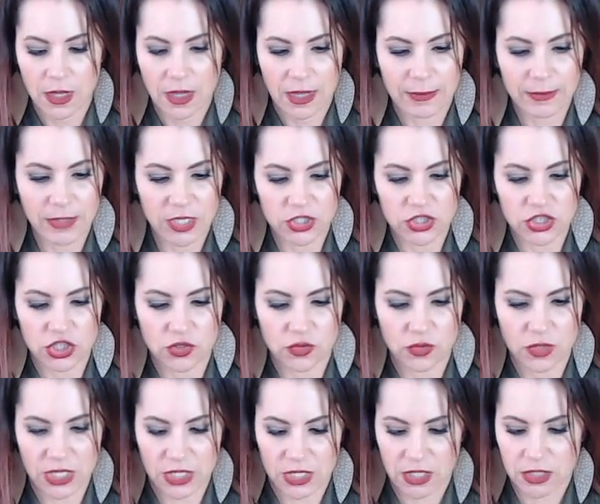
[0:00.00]
I'm going to do
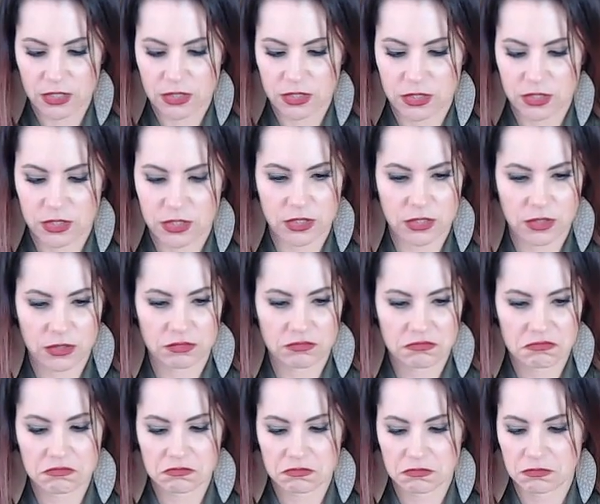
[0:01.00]
this,
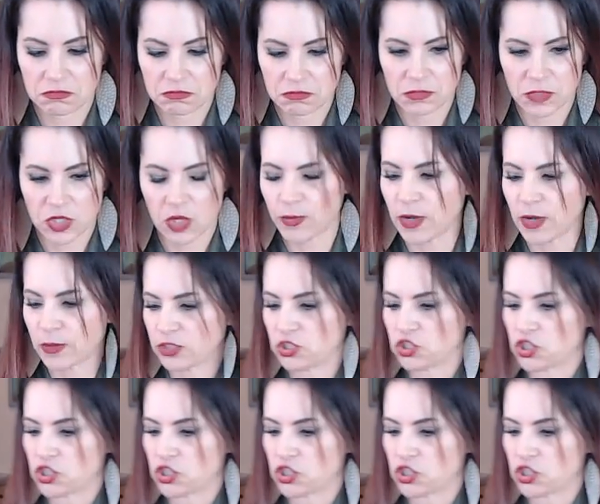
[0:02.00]
probably